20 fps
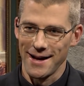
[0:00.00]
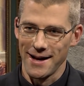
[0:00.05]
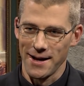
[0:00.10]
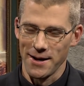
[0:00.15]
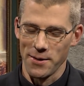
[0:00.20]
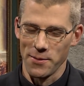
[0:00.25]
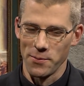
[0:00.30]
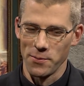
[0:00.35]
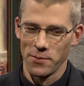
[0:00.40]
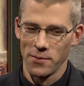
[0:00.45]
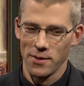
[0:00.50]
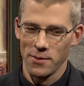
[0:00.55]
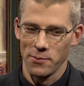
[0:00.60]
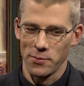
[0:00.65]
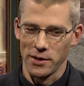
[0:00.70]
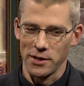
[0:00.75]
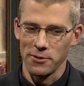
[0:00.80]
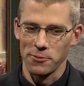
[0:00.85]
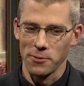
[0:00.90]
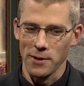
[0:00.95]
Um,
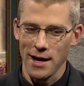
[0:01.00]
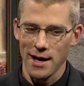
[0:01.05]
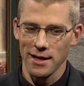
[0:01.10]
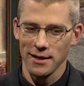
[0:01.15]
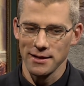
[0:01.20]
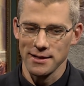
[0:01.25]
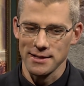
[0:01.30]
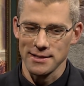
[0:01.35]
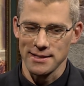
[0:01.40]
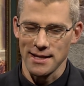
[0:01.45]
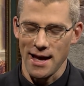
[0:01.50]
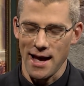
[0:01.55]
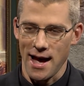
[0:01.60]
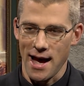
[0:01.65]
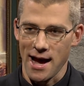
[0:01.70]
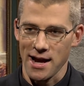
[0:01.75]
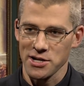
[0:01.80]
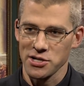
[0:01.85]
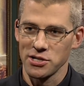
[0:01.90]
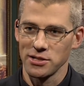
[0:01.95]
but in reality, it's
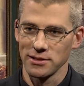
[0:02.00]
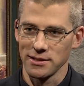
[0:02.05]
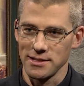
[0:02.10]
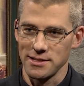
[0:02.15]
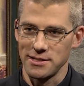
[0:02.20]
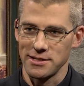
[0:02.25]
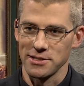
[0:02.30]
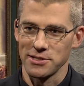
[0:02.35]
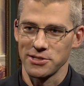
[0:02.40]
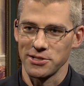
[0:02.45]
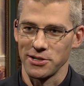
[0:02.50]
action leads to